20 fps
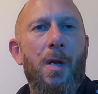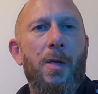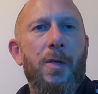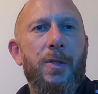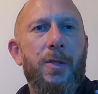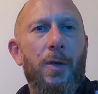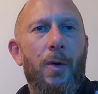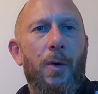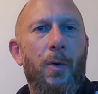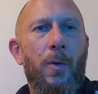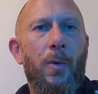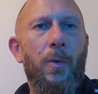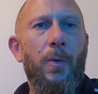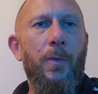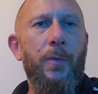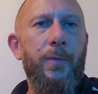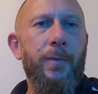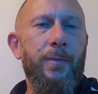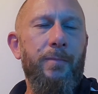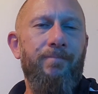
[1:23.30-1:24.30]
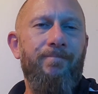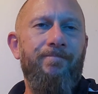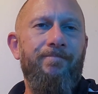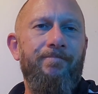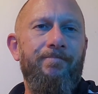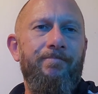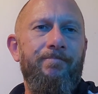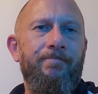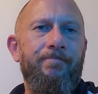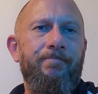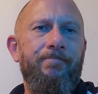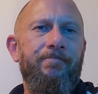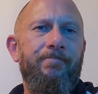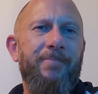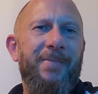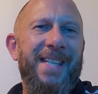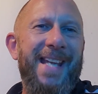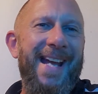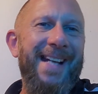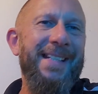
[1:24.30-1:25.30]
So
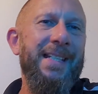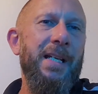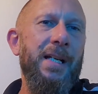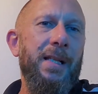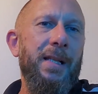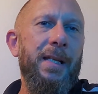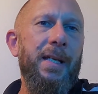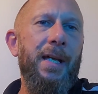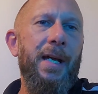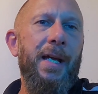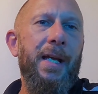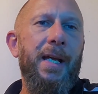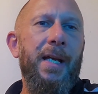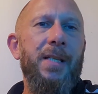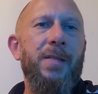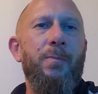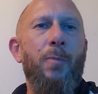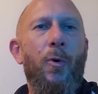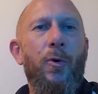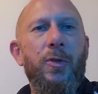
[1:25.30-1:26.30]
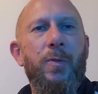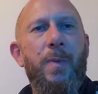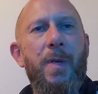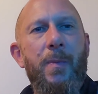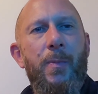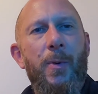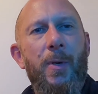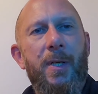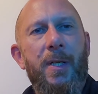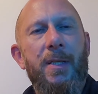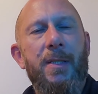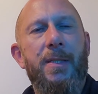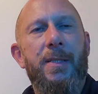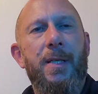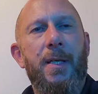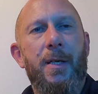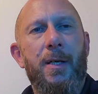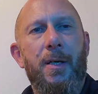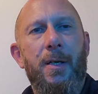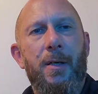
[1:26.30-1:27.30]
technically, I guess most people
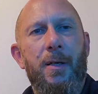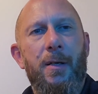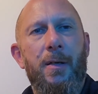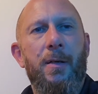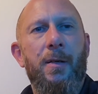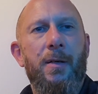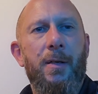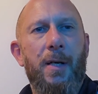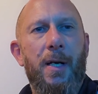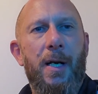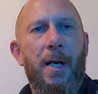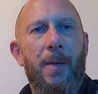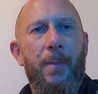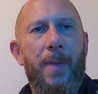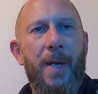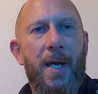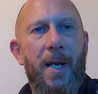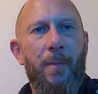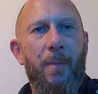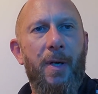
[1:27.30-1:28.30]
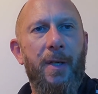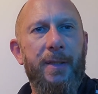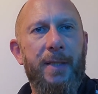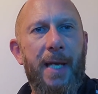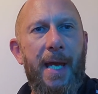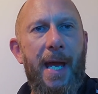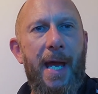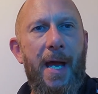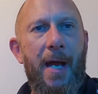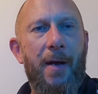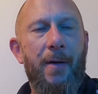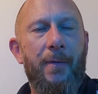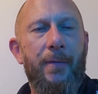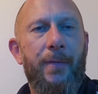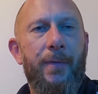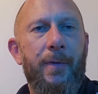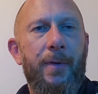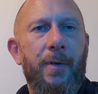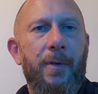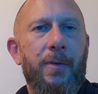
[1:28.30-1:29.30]
consider Panama to have
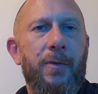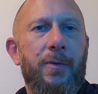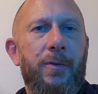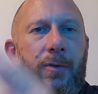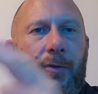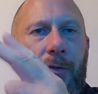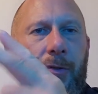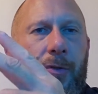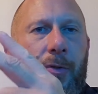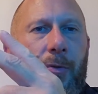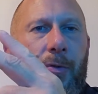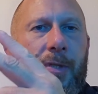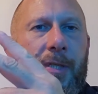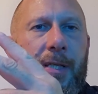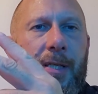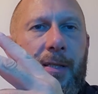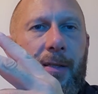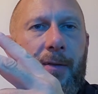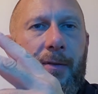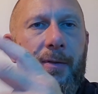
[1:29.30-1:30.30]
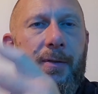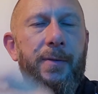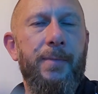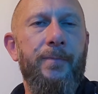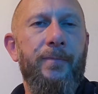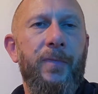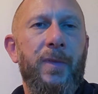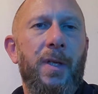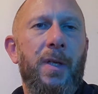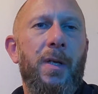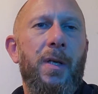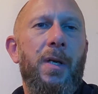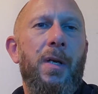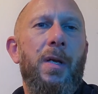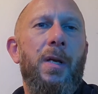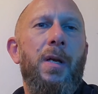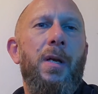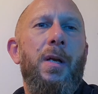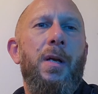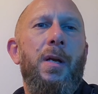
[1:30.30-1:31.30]
two seasons.
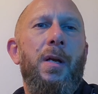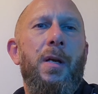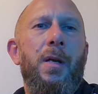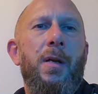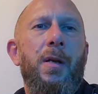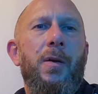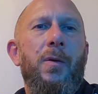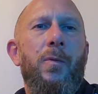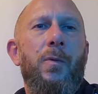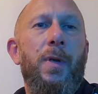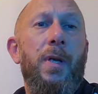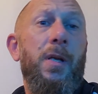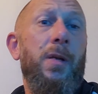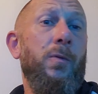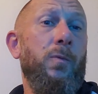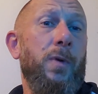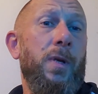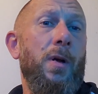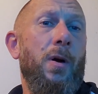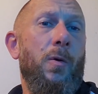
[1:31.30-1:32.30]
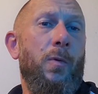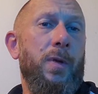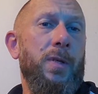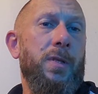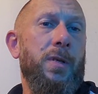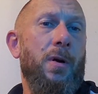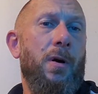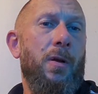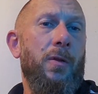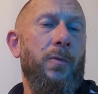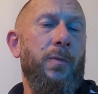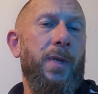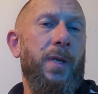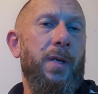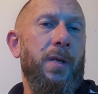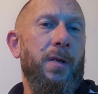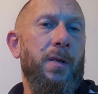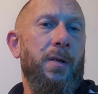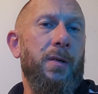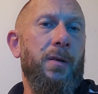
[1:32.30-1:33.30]
We always call them
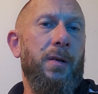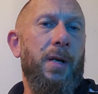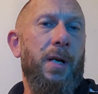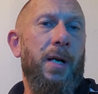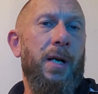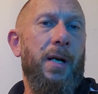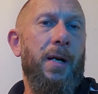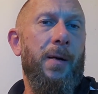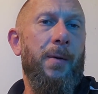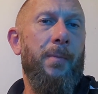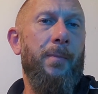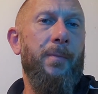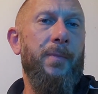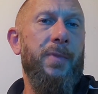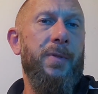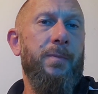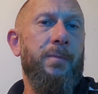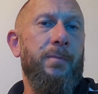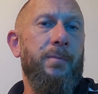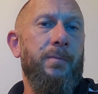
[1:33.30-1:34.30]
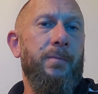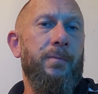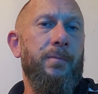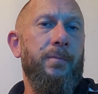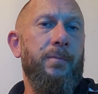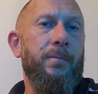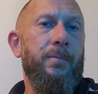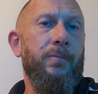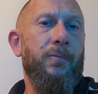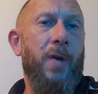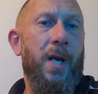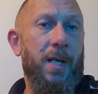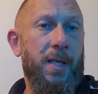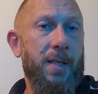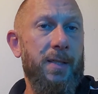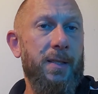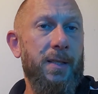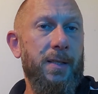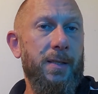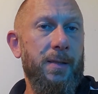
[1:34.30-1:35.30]
here
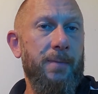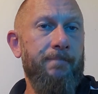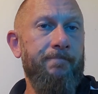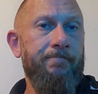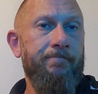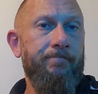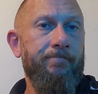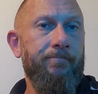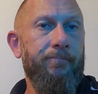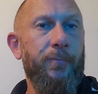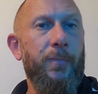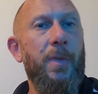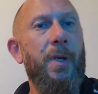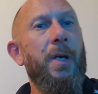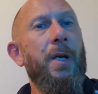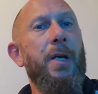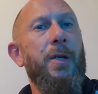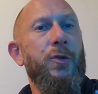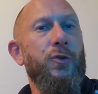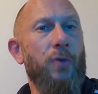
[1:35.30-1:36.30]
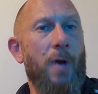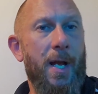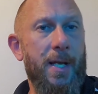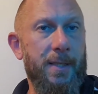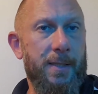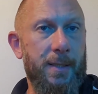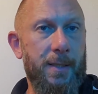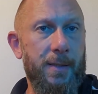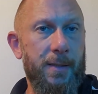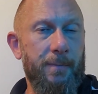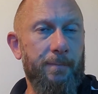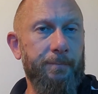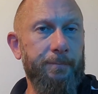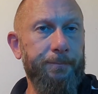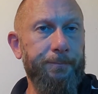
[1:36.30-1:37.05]
rainy season and dry season.